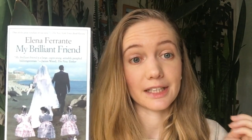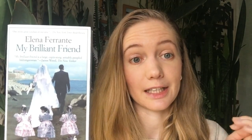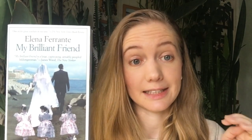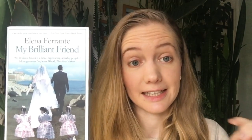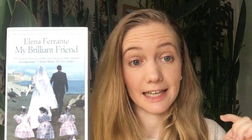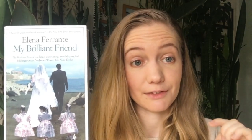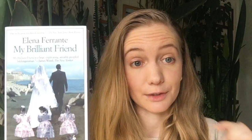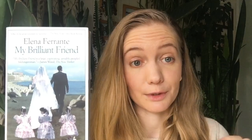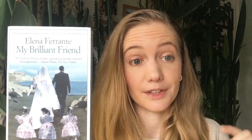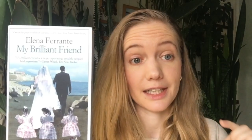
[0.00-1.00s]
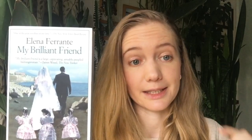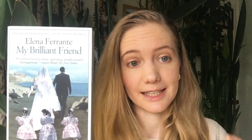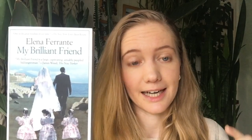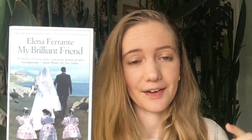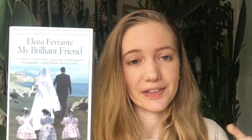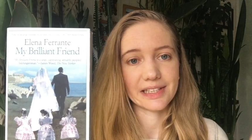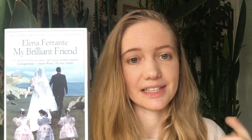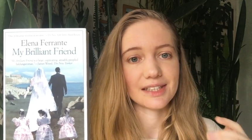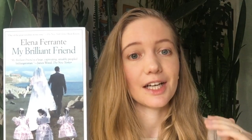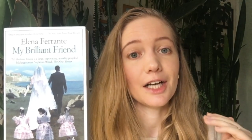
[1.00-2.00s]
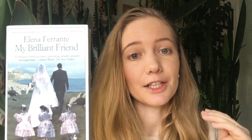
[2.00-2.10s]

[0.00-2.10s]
and I did have to refer to the character list